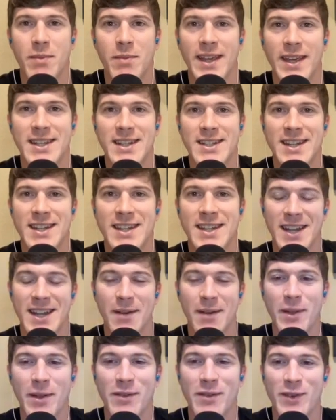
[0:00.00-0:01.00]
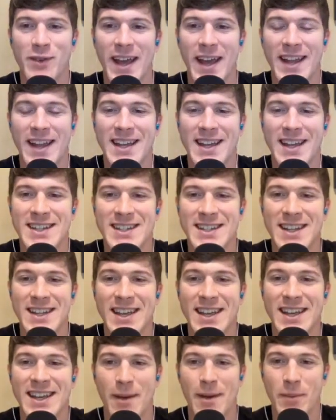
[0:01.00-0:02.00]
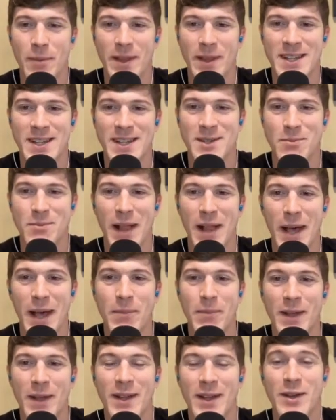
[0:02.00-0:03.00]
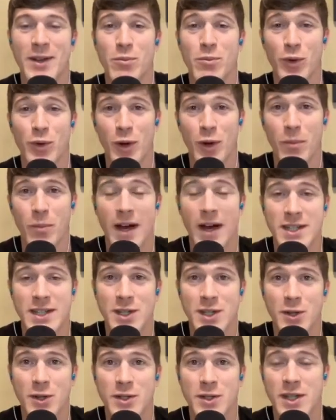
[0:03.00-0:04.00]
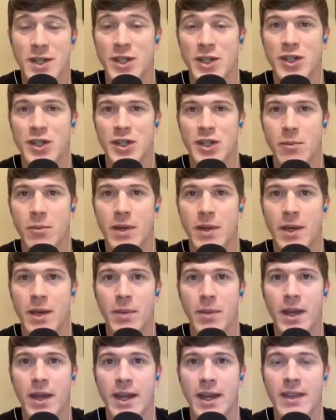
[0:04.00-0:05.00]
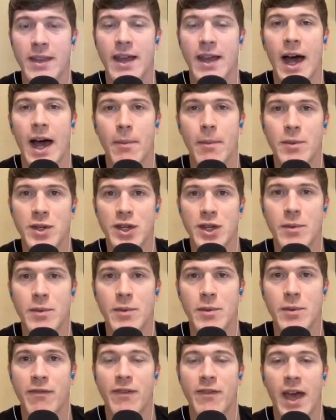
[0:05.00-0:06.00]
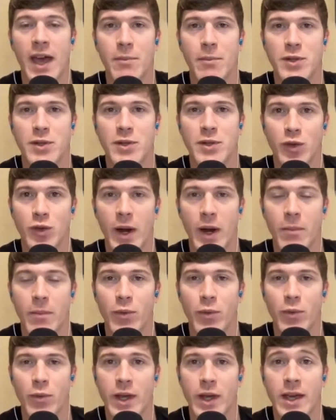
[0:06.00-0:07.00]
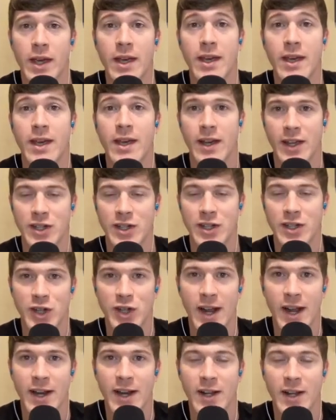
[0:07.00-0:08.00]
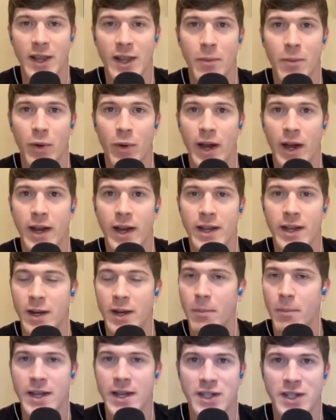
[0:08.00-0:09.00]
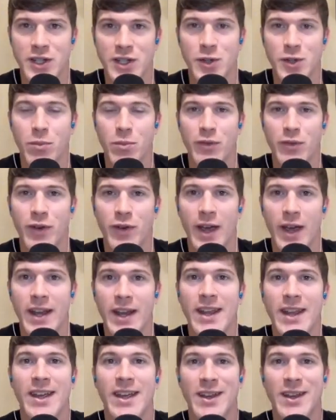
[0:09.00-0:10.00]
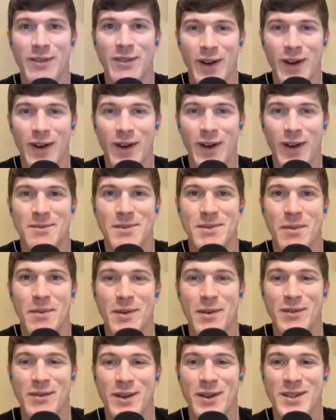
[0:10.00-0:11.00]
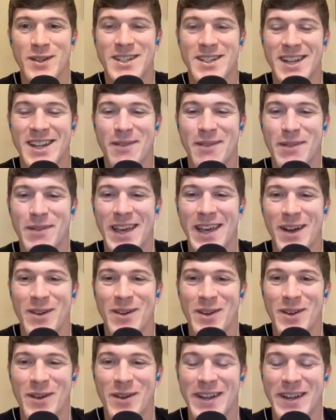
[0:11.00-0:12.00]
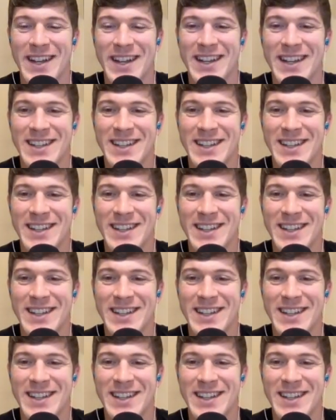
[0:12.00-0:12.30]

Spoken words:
My guest today is Emily Fernandez. Emily is a black belt under Bruno Bastos, and she's going to be competing at the IBJJF Absolute Grand Prix against Janaina Lebre in an amazing super fight Friday, September 1st. Emily, how are you doing?